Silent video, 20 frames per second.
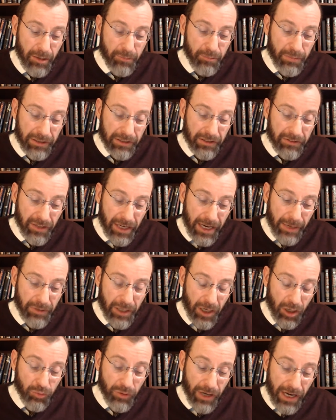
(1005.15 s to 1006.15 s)
by the time
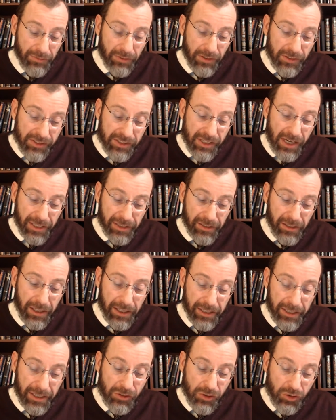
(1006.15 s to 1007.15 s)
they arrived at
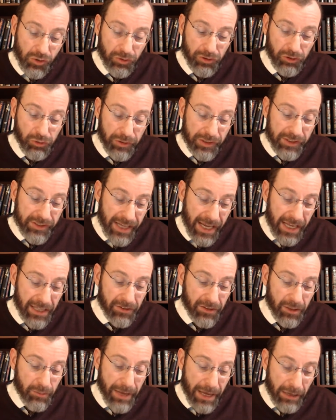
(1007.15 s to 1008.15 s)
Sinai and sought to
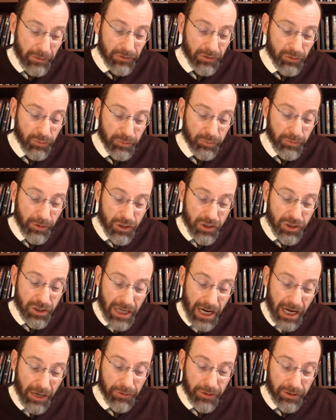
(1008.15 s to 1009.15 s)
ascend the mountain with Moshe and
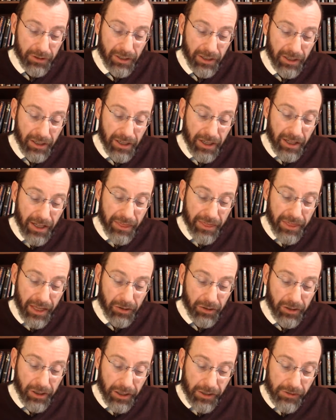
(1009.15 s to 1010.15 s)
Aaron,
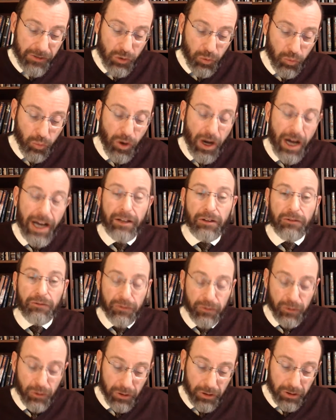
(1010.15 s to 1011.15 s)
their erstwhile
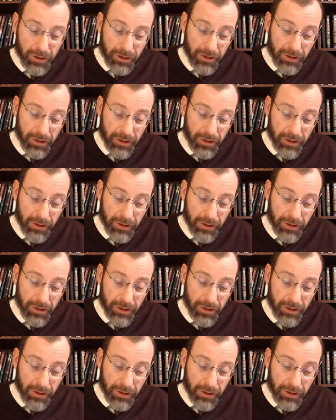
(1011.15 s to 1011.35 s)
flaw